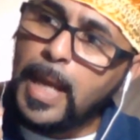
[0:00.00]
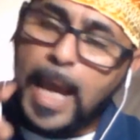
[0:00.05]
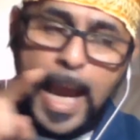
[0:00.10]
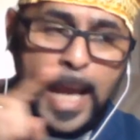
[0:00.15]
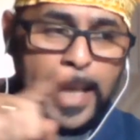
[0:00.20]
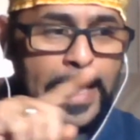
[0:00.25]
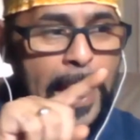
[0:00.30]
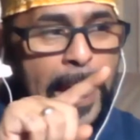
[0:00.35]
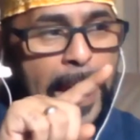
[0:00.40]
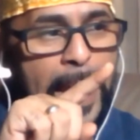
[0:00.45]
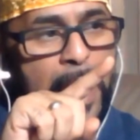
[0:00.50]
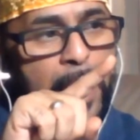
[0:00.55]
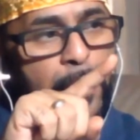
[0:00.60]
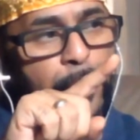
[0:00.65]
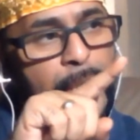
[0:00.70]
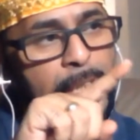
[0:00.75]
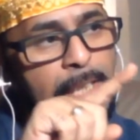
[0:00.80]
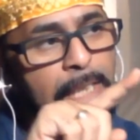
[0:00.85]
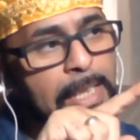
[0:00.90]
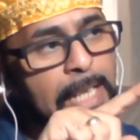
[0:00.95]
and that
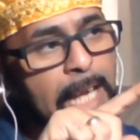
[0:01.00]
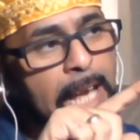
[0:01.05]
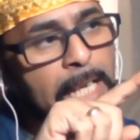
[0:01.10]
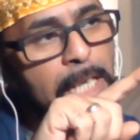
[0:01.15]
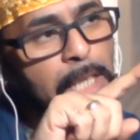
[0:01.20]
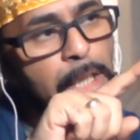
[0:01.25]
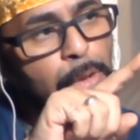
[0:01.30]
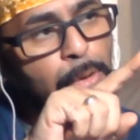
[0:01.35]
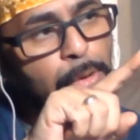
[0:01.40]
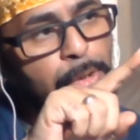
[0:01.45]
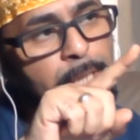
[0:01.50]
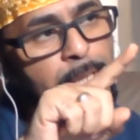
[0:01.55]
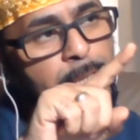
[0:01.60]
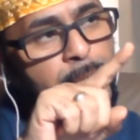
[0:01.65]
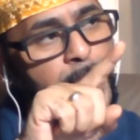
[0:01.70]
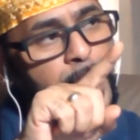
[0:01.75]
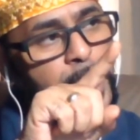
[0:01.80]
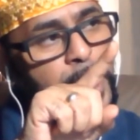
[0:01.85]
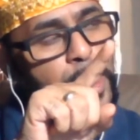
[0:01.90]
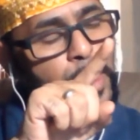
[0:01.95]
everything that he uses
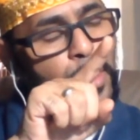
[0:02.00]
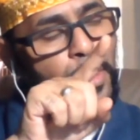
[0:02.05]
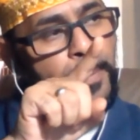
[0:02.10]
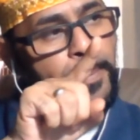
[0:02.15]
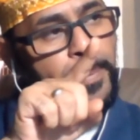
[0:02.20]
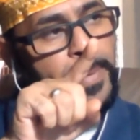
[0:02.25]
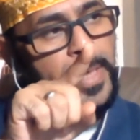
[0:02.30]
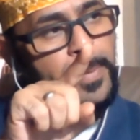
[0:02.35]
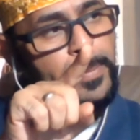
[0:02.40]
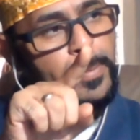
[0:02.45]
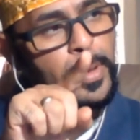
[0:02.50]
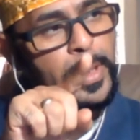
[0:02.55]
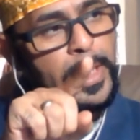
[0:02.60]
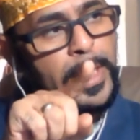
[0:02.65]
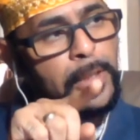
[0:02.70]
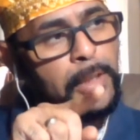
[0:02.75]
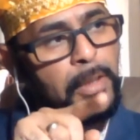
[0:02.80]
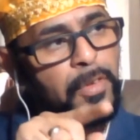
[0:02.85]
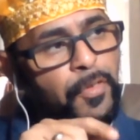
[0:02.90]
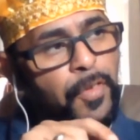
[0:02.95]
to cure people
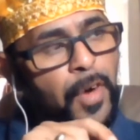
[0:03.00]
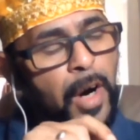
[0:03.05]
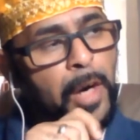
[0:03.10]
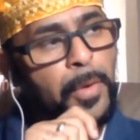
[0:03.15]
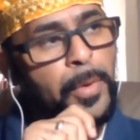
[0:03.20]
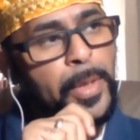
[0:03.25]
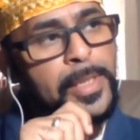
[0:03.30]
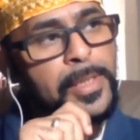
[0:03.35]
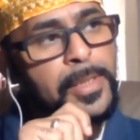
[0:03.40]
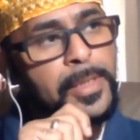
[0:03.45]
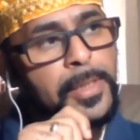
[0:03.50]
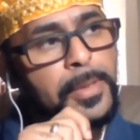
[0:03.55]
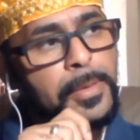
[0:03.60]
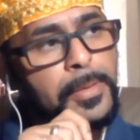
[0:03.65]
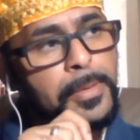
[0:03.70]
in the forest.